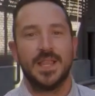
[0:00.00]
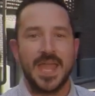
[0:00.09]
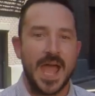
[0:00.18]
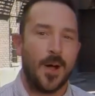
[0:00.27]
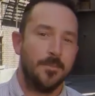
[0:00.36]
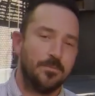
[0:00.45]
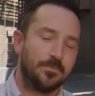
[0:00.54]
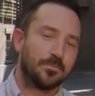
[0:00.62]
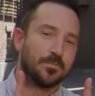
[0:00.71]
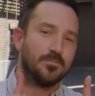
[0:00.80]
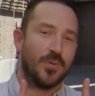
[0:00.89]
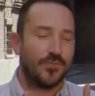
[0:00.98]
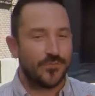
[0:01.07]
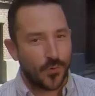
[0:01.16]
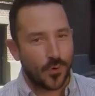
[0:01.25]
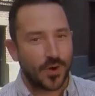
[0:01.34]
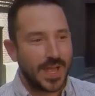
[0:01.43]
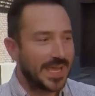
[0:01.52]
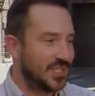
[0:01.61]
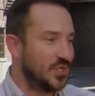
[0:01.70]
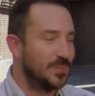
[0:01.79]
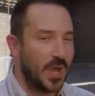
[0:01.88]
Now, before I
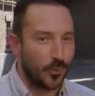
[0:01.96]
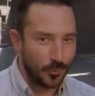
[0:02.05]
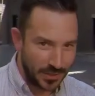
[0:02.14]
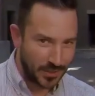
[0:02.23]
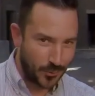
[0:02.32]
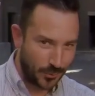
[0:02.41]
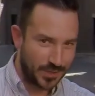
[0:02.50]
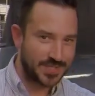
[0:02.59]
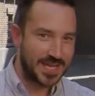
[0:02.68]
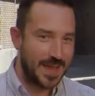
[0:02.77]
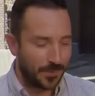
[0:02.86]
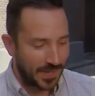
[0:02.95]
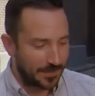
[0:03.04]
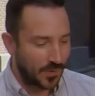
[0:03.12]
get to my really cool example,